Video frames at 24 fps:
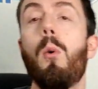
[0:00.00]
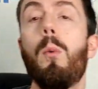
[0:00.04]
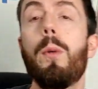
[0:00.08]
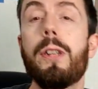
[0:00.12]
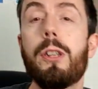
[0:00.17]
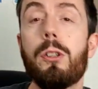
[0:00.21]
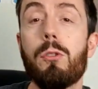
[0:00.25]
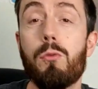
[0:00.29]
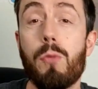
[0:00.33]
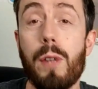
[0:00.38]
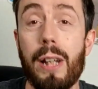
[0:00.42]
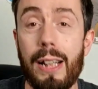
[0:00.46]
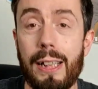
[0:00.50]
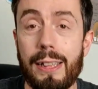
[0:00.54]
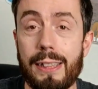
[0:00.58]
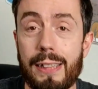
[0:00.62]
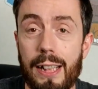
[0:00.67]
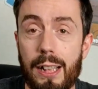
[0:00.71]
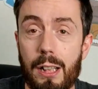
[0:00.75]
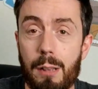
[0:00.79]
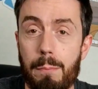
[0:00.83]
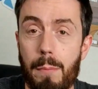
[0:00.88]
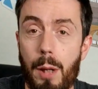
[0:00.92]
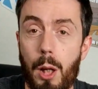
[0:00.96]
we should really
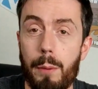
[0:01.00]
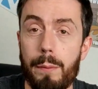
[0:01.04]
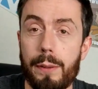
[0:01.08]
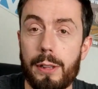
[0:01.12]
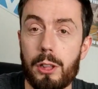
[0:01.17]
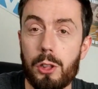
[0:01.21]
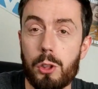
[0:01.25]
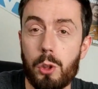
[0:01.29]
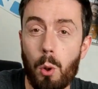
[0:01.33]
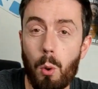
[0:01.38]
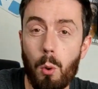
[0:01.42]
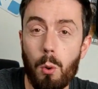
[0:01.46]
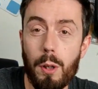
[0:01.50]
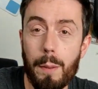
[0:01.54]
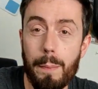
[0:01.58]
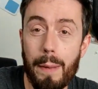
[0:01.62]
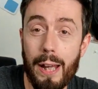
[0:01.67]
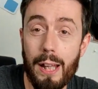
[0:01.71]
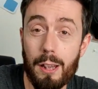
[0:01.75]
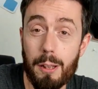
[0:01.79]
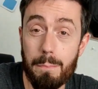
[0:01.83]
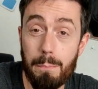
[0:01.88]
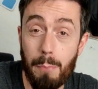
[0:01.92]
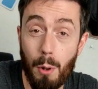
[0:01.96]
take a moment to talk
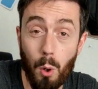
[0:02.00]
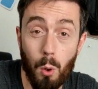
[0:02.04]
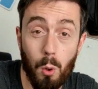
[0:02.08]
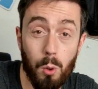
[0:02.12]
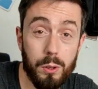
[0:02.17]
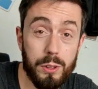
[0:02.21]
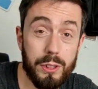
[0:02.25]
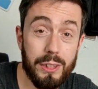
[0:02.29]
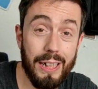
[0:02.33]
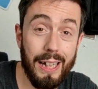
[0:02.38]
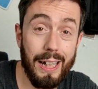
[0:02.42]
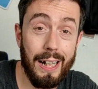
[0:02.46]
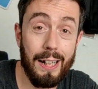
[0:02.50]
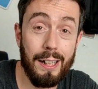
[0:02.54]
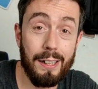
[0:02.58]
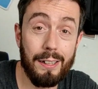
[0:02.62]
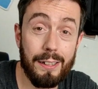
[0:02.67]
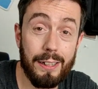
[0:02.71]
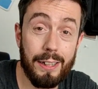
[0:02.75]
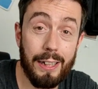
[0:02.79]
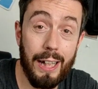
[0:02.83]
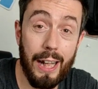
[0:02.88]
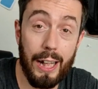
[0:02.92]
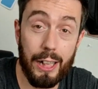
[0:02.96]
about the ports
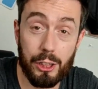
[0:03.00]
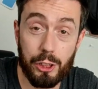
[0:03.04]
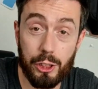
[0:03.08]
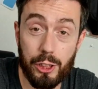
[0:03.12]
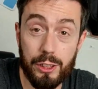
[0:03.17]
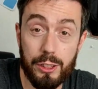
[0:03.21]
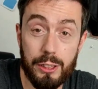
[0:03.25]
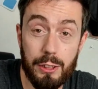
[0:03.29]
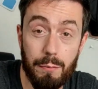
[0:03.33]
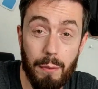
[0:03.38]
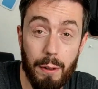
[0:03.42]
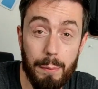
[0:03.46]
and connections.